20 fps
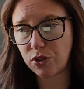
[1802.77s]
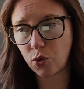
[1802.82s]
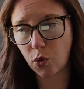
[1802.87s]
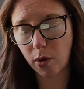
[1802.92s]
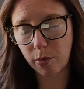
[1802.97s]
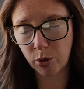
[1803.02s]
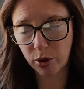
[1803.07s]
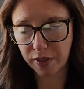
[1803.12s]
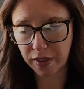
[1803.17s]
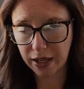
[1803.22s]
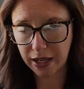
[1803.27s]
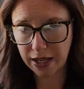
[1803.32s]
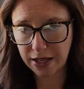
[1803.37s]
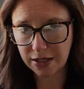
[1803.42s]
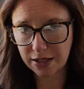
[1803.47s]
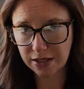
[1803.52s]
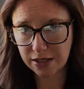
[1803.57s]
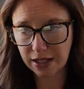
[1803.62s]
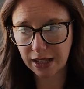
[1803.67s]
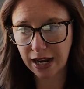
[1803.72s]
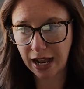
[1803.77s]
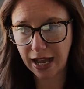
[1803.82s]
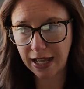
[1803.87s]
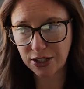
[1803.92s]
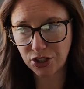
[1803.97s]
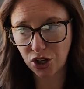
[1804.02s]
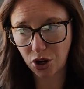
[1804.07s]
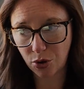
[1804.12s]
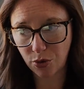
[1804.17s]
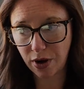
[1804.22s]
normal things that I
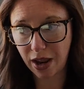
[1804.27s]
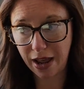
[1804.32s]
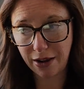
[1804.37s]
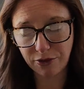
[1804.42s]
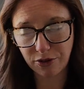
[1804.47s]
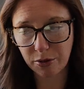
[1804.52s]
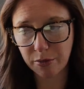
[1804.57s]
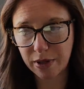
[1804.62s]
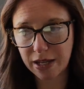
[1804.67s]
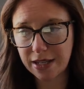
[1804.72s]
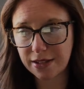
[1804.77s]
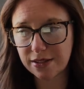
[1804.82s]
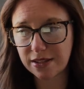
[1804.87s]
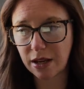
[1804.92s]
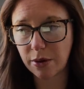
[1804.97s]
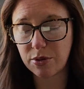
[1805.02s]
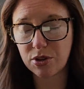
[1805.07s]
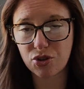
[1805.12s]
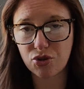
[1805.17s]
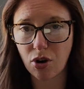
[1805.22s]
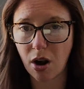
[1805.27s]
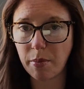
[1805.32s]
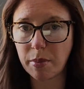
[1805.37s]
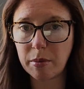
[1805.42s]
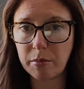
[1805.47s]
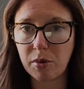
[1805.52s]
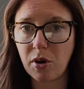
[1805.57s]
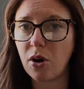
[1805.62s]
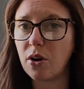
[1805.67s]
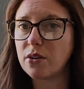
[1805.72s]
don't ever miss. I was dropping
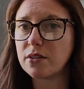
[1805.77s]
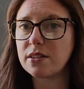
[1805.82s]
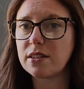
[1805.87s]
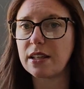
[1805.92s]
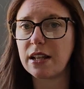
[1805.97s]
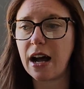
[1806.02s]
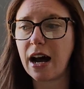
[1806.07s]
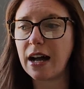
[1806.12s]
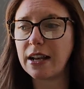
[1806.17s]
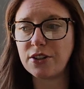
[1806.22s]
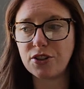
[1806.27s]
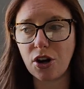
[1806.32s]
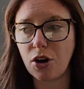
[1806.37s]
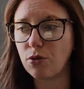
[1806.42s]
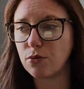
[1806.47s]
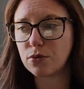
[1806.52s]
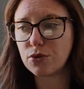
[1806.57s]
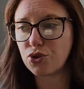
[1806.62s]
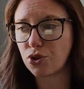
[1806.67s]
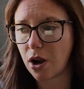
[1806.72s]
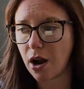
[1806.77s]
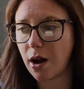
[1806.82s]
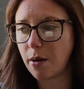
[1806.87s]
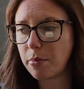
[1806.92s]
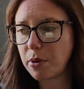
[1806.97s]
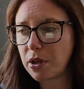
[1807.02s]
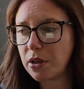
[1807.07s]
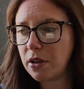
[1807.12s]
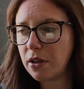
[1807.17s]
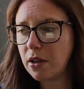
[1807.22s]
balls that I don't drop.
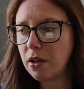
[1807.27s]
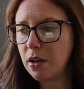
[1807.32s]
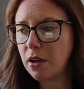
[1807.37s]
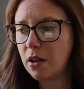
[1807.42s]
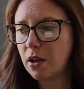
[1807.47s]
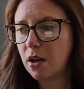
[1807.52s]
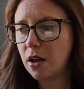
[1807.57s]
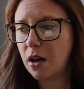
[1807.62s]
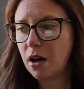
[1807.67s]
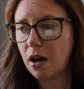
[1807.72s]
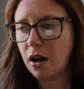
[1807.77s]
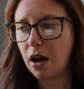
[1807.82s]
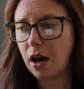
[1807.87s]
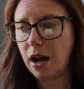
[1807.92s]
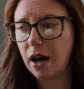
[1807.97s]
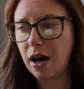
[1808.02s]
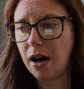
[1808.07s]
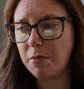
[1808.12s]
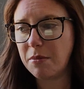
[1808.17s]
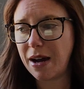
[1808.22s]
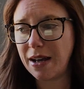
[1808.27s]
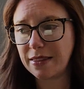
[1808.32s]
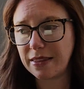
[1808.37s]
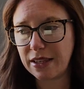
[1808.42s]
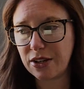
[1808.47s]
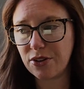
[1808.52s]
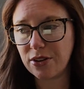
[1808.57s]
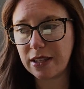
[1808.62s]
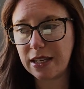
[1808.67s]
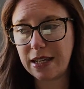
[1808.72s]
I
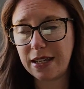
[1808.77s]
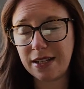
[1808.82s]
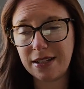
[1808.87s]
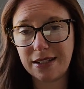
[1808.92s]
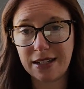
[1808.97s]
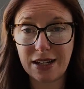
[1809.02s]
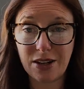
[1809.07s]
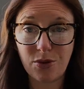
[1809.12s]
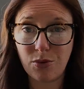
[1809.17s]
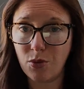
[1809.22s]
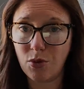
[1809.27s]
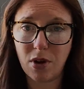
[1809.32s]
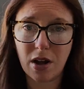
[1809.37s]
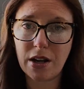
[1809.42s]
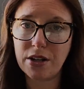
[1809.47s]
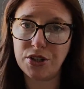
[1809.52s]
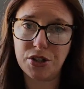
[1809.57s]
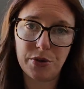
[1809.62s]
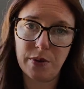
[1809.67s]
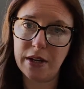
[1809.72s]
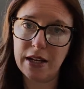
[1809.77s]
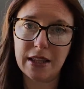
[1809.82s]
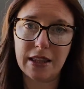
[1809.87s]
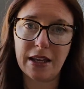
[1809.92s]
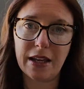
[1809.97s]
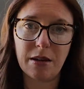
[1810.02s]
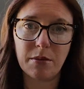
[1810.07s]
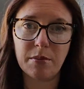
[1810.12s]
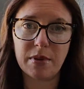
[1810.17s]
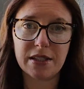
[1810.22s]
literally didn't want to do
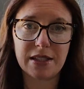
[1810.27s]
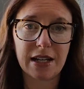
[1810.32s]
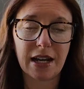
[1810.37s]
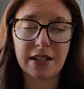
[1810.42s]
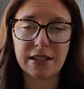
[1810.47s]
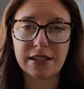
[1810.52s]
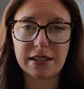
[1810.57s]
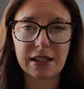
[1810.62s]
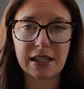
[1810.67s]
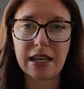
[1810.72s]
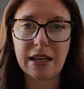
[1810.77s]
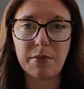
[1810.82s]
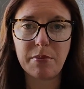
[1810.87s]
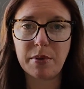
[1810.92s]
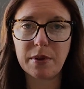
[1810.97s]
anything besides sleep.